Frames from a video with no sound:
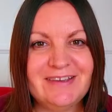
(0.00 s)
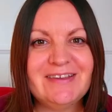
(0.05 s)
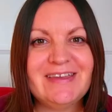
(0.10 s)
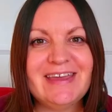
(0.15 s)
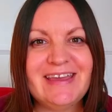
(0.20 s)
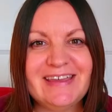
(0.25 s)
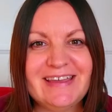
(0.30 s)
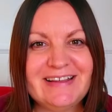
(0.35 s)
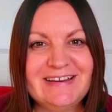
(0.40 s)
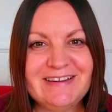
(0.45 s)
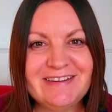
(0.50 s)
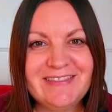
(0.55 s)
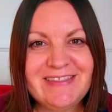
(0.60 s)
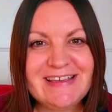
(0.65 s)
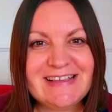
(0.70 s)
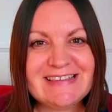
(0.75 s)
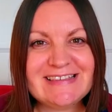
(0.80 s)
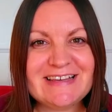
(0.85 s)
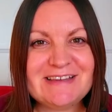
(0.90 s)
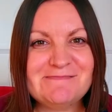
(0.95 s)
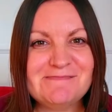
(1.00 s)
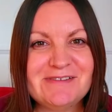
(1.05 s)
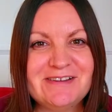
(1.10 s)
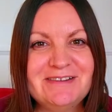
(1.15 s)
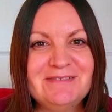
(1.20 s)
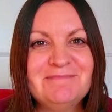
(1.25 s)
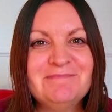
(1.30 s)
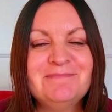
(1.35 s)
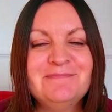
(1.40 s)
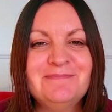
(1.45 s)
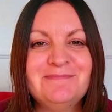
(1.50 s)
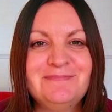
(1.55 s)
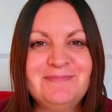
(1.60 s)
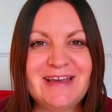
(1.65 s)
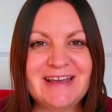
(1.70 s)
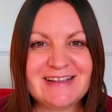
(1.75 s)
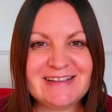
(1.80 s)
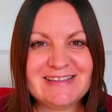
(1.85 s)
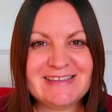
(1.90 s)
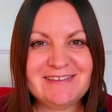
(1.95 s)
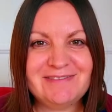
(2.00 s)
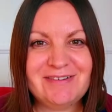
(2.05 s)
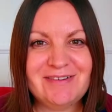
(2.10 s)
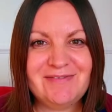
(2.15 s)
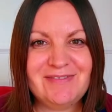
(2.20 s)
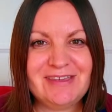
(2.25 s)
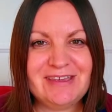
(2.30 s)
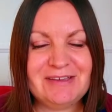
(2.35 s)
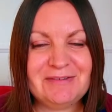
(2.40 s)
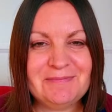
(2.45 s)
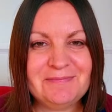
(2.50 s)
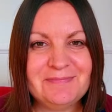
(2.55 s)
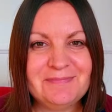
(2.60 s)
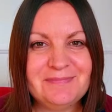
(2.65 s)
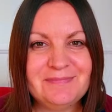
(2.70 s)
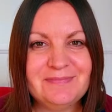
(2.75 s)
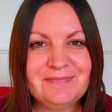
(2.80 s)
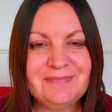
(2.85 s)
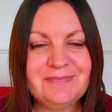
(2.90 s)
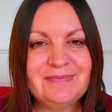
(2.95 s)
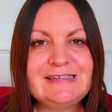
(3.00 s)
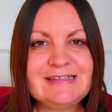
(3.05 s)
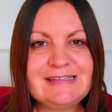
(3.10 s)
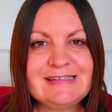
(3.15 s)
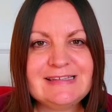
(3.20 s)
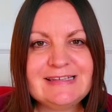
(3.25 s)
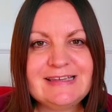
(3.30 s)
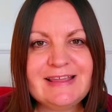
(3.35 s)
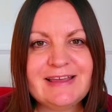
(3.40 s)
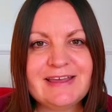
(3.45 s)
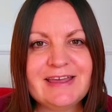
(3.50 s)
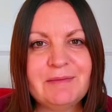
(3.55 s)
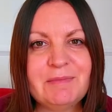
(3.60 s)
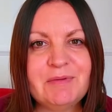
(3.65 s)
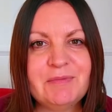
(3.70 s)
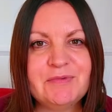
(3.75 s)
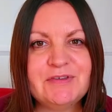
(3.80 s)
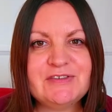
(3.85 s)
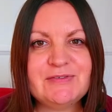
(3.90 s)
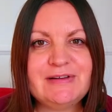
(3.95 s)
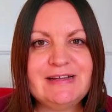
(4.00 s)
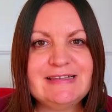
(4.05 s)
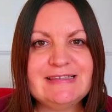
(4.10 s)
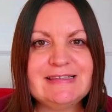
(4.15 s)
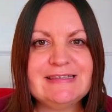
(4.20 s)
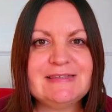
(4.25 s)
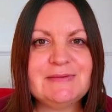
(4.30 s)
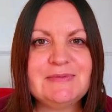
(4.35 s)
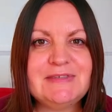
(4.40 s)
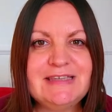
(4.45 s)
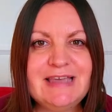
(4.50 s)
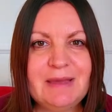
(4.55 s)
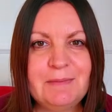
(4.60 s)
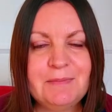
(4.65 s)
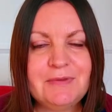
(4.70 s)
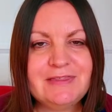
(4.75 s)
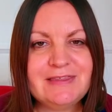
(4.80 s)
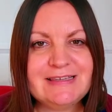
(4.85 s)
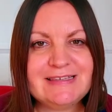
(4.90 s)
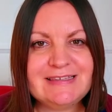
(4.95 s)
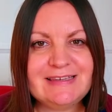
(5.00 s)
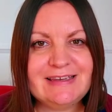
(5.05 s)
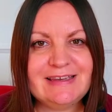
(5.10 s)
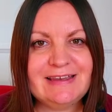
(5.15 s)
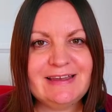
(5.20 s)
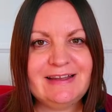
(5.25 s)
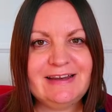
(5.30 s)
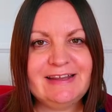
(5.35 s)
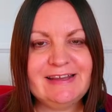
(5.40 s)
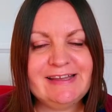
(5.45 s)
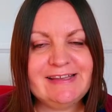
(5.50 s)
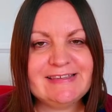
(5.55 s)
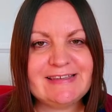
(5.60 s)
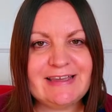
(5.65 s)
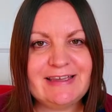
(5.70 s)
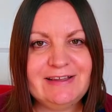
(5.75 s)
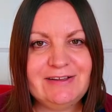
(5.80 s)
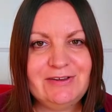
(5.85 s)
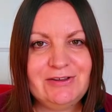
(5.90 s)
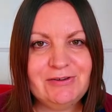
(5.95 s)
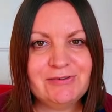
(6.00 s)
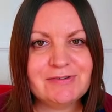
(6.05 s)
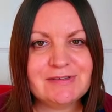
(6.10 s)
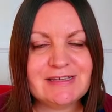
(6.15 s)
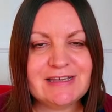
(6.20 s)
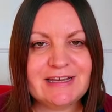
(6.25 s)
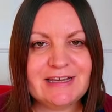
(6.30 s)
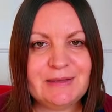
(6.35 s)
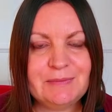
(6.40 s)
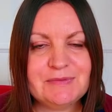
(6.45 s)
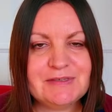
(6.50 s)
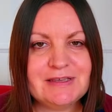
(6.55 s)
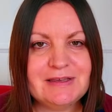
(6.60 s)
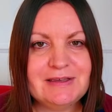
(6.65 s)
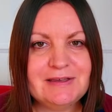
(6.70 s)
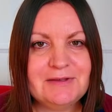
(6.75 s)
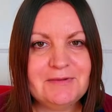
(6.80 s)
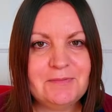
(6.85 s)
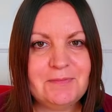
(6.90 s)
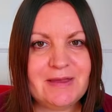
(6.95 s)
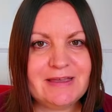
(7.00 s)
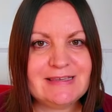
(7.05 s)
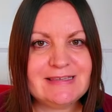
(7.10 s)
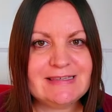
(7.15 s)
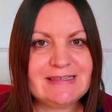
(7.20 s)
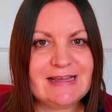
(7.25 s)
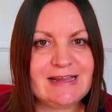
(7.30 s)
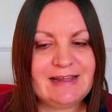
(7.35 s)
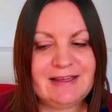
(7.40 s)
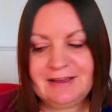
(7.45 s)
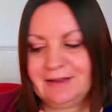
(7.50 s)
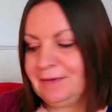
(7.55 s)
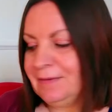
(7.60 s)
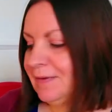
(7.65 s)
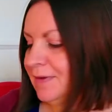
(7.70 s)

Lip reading: Okay, enough excitement, back to the review. Didn't See That Coming was released in September this year and it is a New York Times bestseller.